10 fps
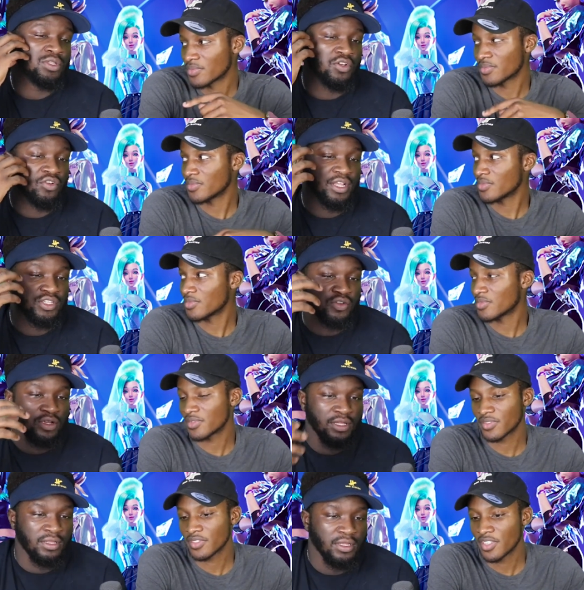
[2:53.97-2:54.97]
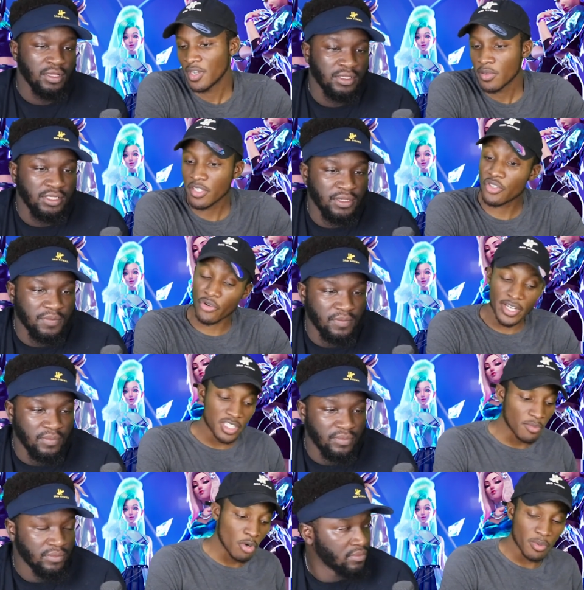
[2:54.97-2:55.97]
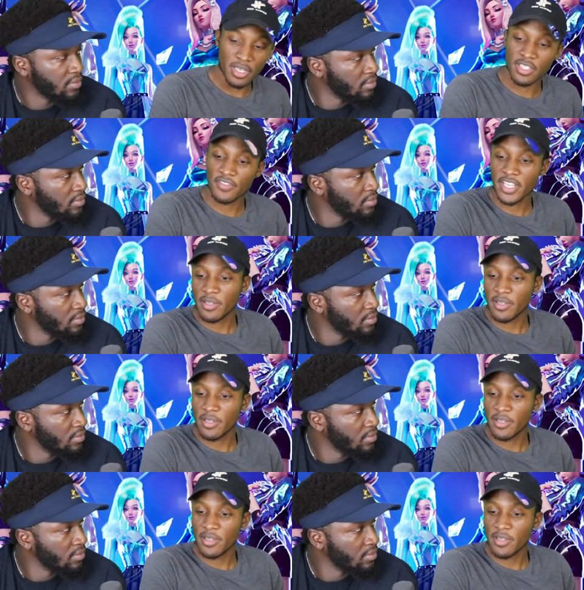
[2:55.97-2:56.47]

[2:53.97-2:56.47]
Speaker 1: with the green screen.
Speaker 2: This is crazy, bro. Because if they